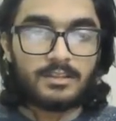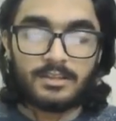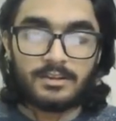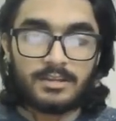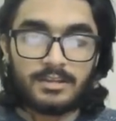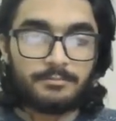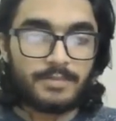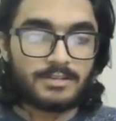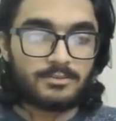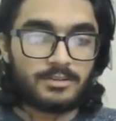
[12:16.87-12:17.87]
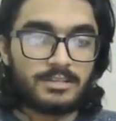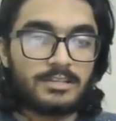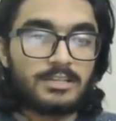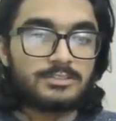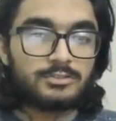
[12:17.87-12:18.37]
real impact.
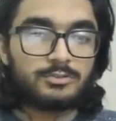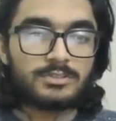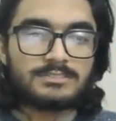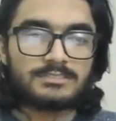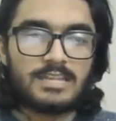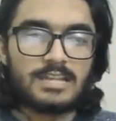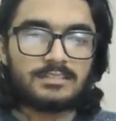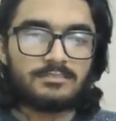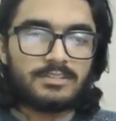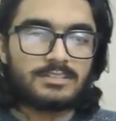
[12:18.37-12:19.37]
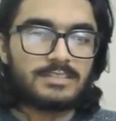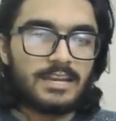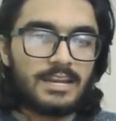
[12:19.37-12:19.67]
Okay, so you can select the width